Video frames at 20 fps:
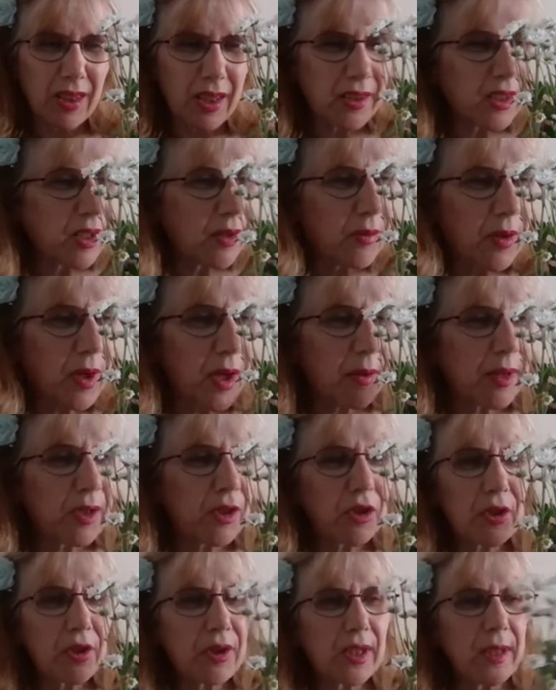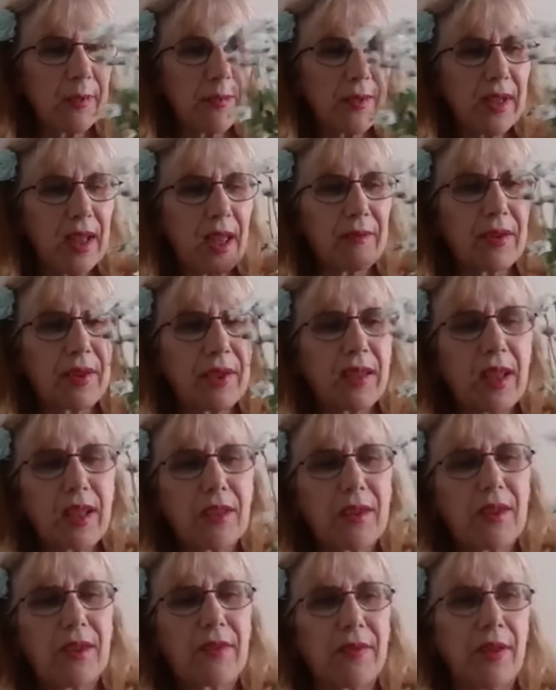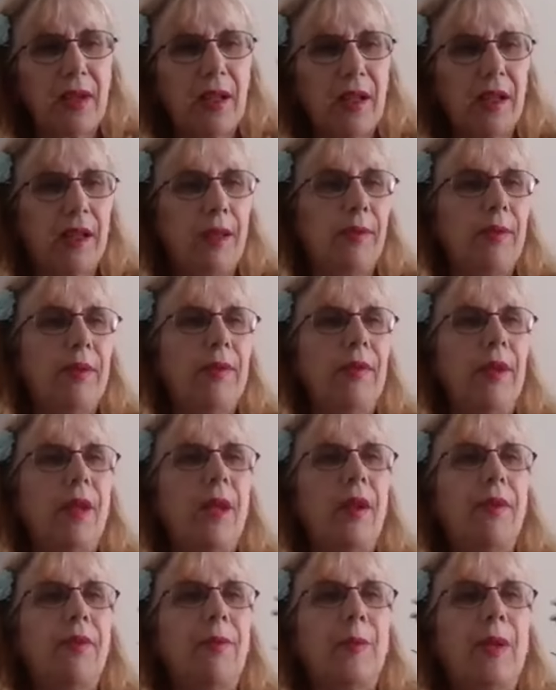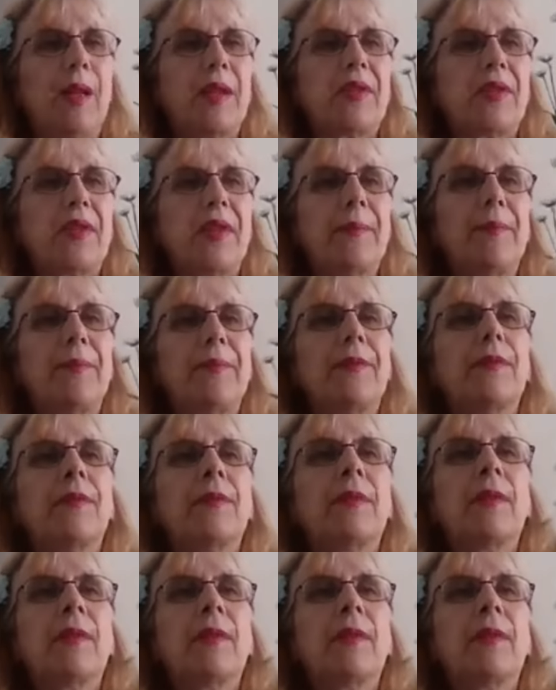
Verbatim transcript: I don't know. He just seemed never satisfied with life. Bless him.